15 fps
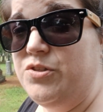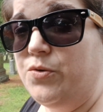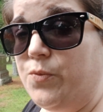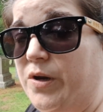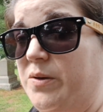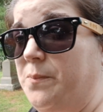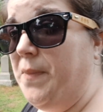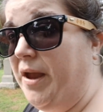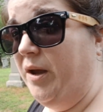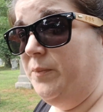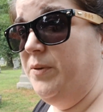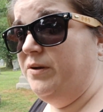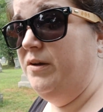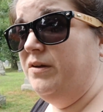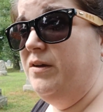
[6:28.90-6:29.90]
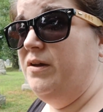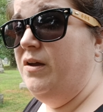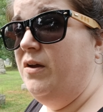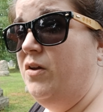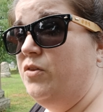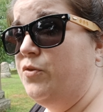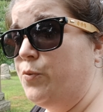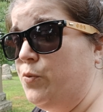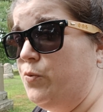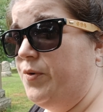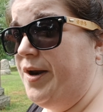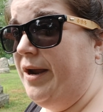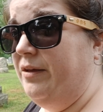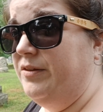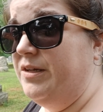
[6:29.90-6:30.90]
the right map, through Rhode
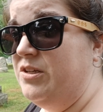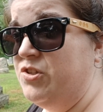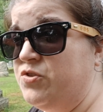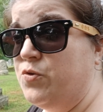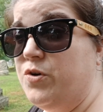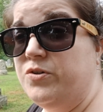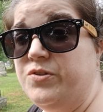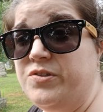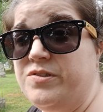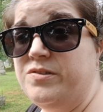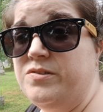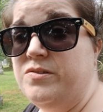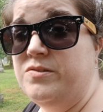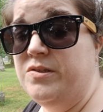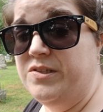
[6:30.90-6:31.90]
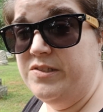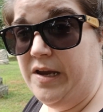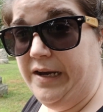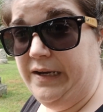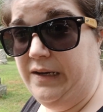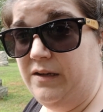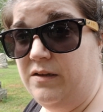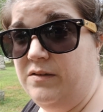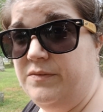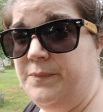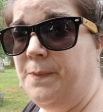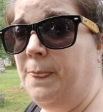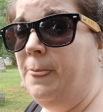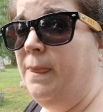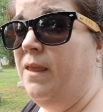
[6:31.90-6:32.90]
Island Historical Society
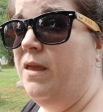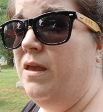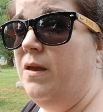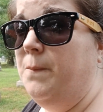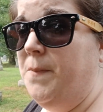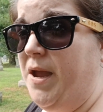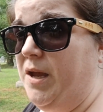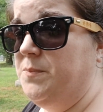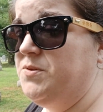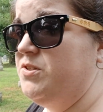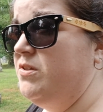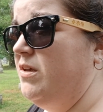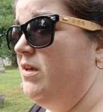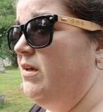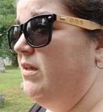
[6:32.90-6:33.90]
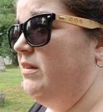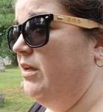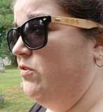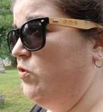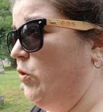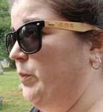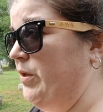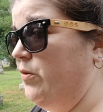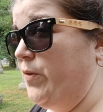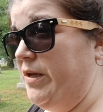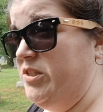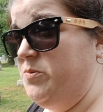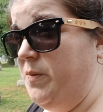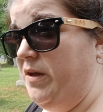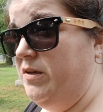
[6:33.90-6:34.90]
maps that told me the
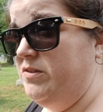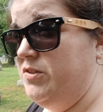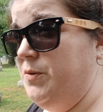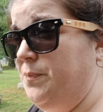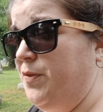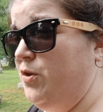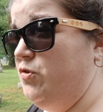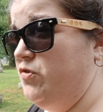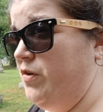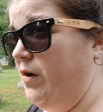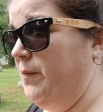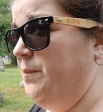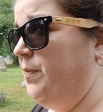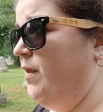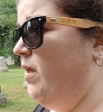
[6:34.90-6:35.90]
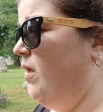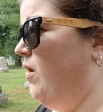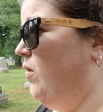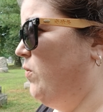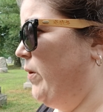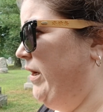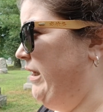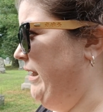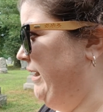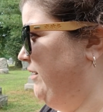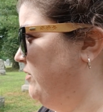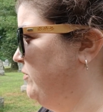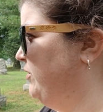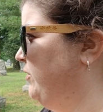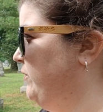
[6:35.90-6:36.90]
right space. So, right
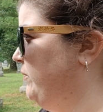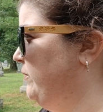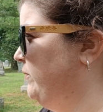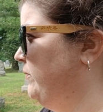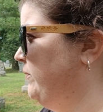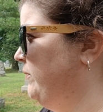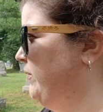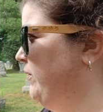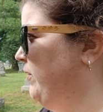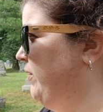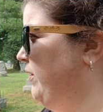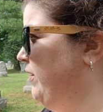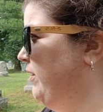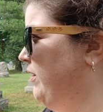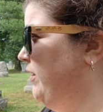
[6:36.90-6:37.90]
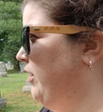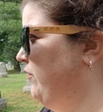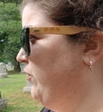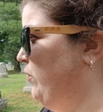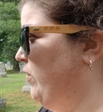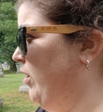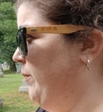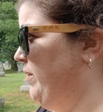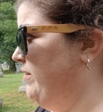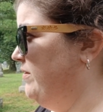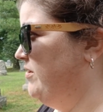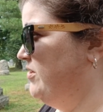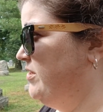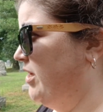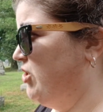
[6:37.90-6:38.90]
now, if you come
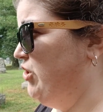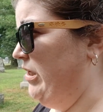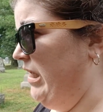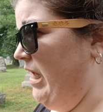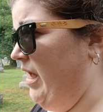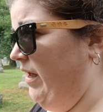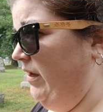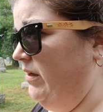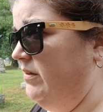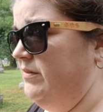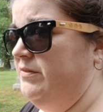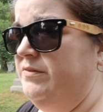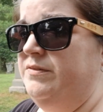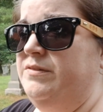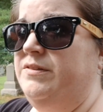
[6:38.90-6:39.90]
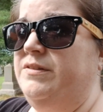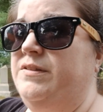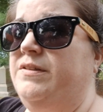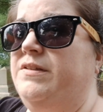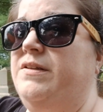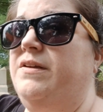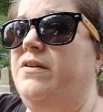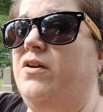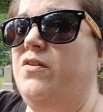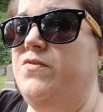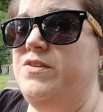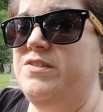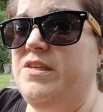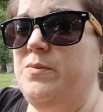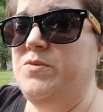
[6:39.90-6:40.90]
into section K of the
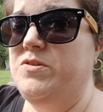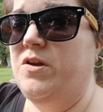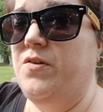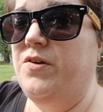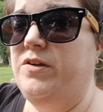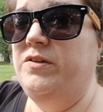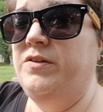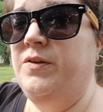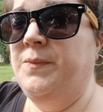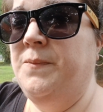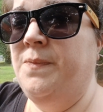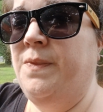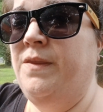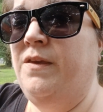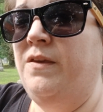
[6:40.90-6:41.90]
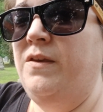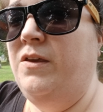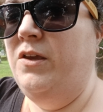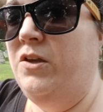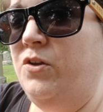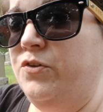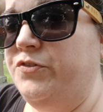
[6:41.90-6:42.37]
cemetery, you'll